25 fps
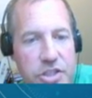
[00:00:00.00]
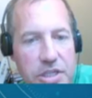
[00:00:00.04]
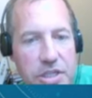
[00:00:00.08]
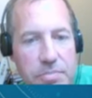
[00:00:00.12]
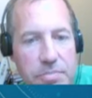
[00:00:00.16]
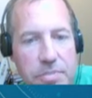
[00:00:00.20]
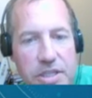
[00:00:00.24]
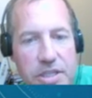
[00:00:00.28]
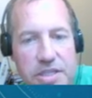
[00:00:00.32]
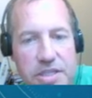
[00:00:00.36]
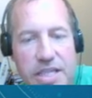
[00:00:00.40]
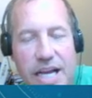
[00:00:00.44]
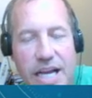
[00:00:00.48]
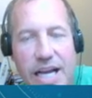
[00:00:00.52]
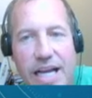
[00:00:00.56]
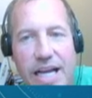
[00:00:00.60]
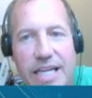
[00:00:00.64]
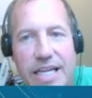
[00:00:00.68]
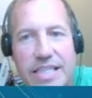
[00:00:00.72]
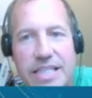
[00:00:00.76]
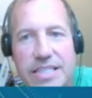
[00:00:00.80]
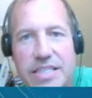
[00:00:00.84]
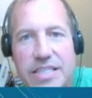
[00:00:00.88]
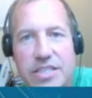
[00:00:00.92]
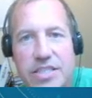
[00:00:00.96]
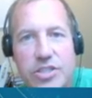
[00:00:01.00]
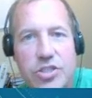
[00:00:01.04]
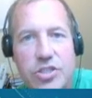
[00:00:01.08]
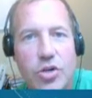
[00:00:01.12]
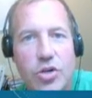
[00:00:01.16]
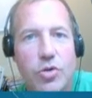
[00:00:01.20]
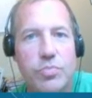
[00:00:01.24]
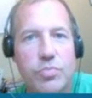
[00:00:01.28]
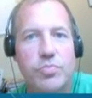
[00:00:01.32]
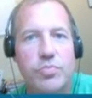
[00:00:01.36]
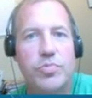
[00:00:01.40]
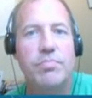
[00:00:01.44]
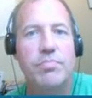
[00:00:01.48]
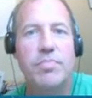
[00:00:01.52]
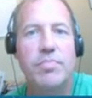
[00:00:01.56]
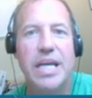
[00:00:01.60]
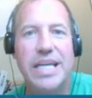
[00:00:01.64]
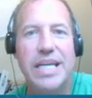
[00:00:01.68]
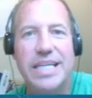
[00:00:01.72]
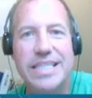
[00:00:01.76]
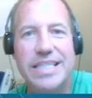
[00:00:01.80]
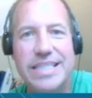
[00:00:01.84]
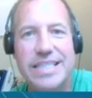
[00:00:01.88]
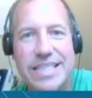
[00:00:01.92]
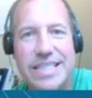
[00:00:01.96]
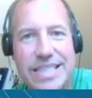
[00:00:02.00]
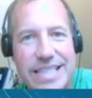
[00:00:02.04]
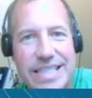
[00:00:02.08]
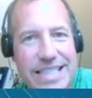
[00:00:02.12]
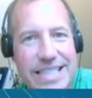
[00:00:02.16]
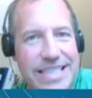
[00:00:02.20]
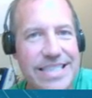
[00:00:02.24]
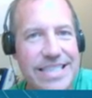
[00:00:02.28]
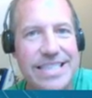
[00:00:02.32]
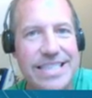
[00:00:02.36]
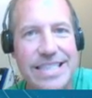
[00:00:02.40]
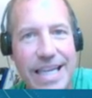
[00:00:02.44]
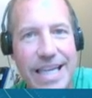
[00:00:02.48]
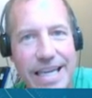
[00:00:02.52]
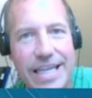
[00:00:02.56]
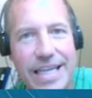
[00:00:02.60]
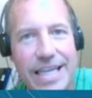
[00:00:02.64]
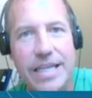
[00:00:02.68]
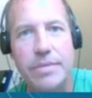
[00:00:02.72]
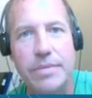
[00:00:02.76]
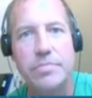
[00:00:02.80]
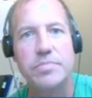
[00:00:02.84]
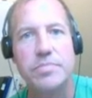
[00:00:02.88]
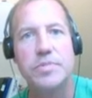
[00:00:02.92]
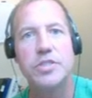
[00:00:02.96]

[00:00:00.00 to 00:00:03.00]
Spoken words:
but the isotope remains the same.